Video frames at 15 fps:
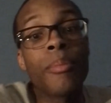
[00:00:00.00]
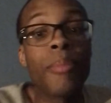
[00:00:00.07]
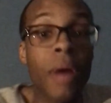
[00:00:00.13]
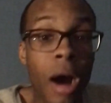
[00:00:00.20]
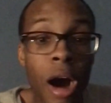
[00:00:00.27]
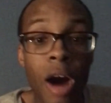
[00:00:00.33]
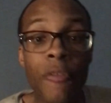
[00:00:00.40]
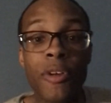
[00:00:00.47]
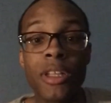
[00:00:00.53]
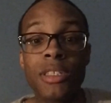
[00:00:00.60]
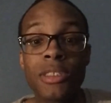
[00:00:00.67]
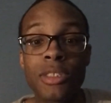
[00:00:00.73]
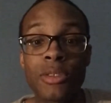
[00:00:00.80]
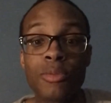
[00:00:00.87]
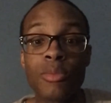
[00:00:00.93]

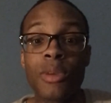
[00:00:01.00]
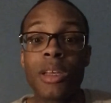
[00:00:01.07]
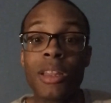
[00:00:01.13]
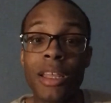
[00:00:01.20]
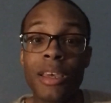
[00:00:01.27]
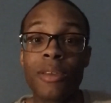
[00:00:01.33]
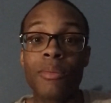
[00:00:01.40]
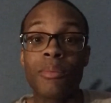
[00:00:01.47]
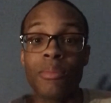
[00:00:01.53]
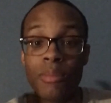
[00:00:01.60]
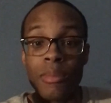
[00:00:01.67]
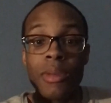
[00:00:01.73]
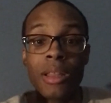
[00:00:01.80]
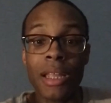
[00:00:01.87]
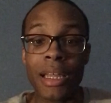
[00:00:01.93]
offense like
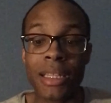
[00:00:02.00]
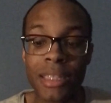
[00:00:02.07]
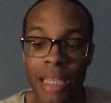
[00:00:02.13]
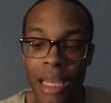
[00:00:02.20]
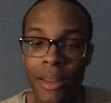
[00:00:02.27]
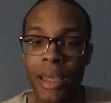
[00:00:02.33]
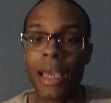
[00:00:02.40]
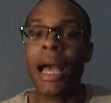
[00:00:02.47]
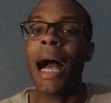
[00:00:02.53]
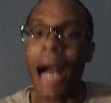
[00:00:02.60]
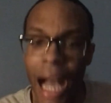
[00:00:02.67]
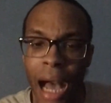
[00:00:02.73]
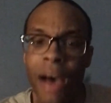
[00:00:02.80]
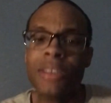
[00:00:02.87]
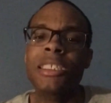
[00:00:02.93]
that. Like,
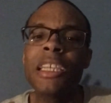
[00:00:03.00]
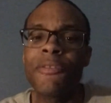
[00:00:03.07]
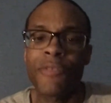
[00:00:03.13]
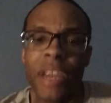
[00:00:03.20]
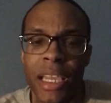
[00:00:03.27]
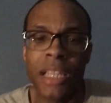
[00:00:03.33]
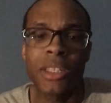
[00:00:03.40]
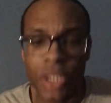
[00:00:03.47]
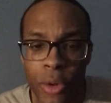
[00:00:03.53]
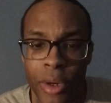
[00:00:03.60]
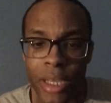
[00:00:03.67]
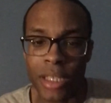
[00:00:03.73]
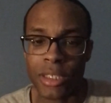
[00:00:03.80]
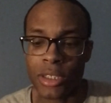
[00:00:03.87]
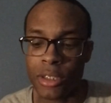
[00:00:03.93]
how does he freaking do
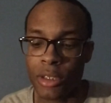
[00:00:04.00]
this?